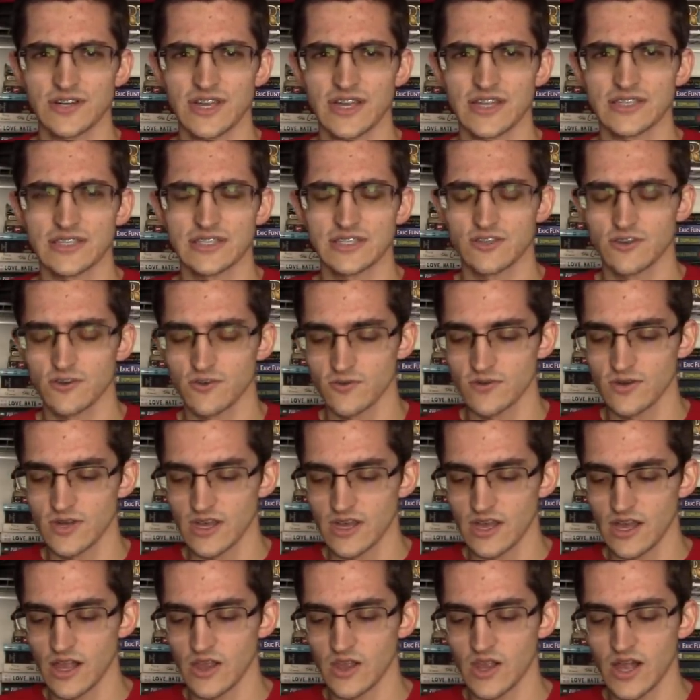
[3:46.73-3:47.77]
and so
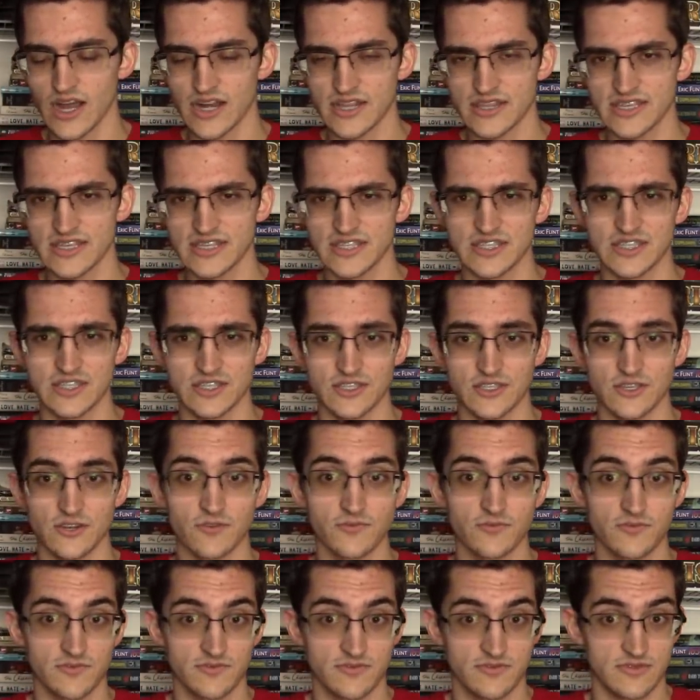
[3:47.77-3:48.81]
a lot of these
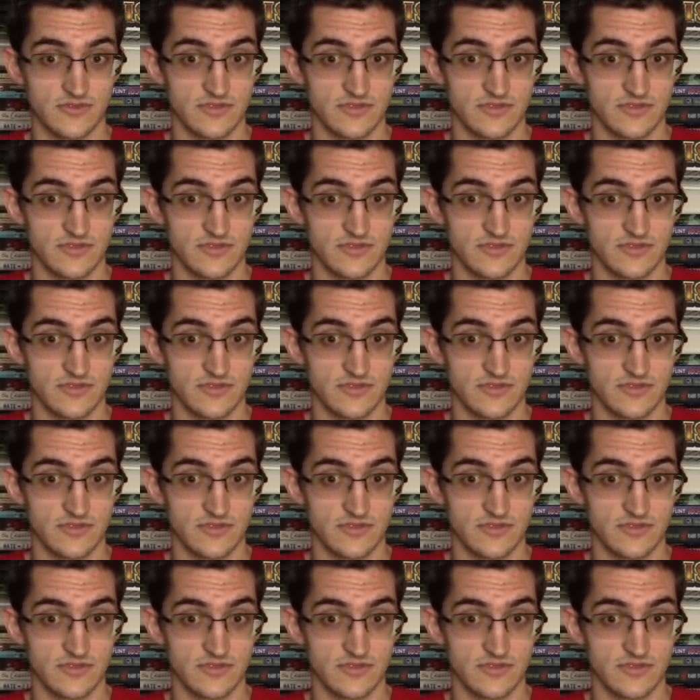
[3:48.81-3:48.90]
don't